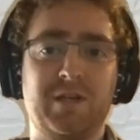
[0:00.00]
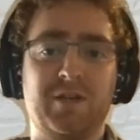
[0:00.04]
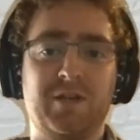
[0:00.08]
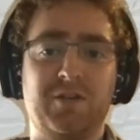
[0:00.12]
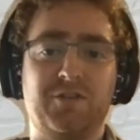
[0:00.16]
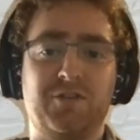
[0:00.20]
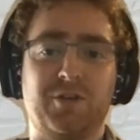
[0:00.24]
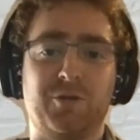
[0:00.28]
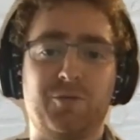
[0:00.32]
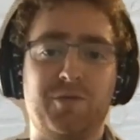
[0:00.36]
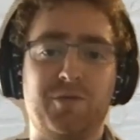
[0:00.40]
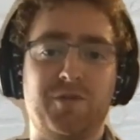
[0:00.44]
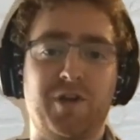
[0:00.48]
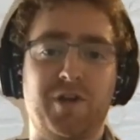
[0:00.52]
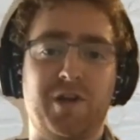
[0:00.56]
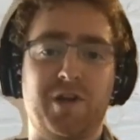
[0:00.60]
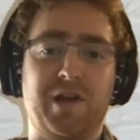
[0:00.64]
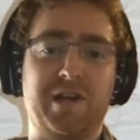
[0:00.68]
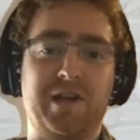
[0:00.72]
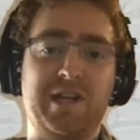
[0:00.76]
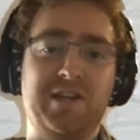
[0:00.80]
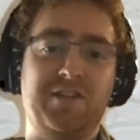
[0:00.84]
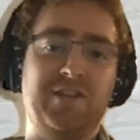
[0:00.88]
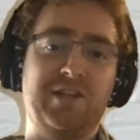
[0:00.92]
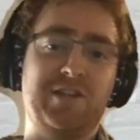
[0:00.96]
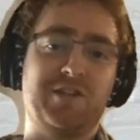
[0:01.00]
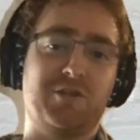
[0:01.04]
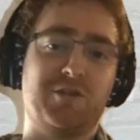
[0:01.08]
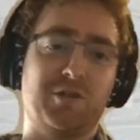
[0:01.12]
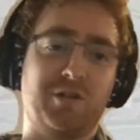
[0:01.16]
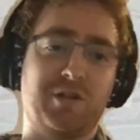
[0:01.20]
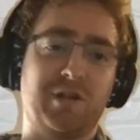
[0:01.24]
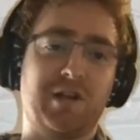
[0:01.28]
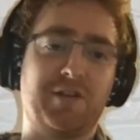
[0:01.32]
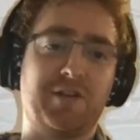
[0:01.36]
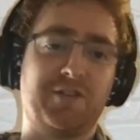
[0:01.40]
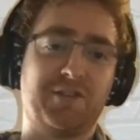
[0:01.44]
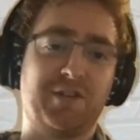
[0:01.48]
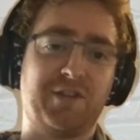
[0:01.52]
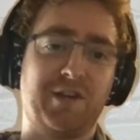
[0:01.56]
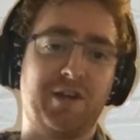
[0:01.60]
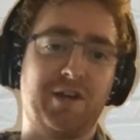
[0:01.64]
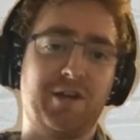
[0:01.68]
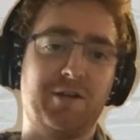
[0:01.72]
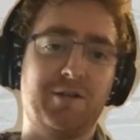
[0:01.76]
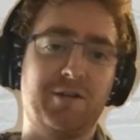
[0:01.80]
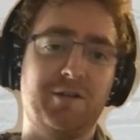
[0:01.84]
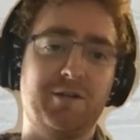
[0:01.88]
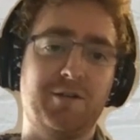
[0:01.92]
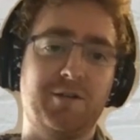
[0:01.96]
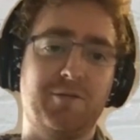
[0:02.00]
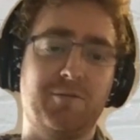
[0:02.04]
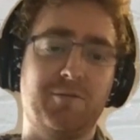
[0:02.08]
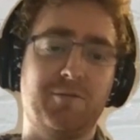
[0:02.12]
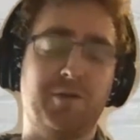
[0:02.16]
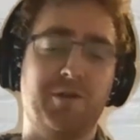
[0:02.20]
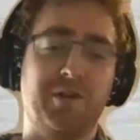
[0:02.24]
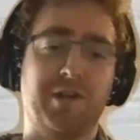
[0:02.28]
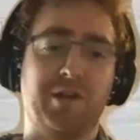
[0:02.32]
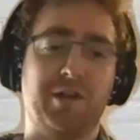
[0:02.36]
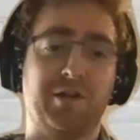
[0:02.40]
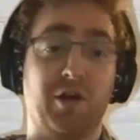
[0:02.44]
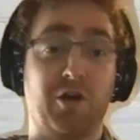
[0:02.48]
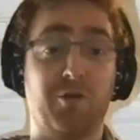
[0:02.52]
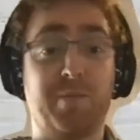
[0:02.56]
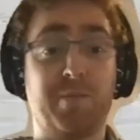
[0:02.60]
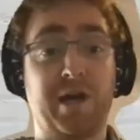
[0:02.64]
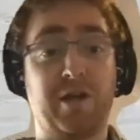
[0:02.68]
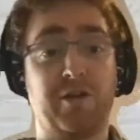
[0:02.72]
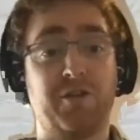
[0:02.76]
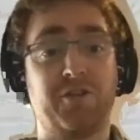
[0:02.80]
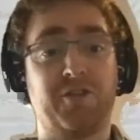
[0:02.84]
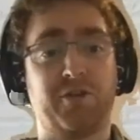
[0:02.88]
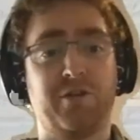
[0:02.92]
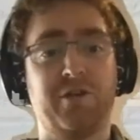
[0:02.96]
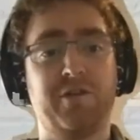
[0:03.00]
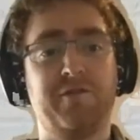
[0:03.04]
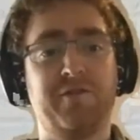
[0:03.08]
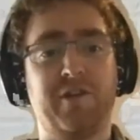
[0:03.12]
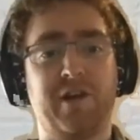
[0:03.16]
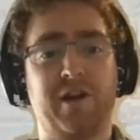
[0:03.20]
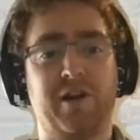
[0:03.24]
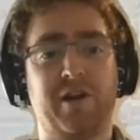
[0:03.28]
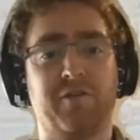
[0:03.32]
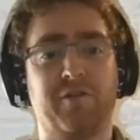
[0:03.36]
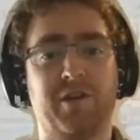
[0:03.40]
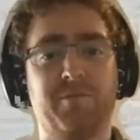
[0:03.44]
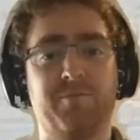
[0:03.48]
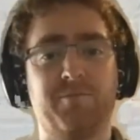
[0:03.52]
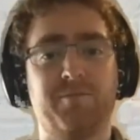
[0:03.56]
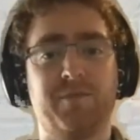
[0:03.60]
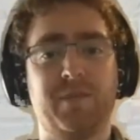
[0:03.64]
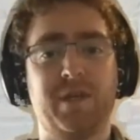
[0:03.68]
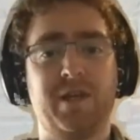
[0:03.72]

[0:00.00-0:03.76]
So we've got an EC2 cluster with a load balancer in front of it.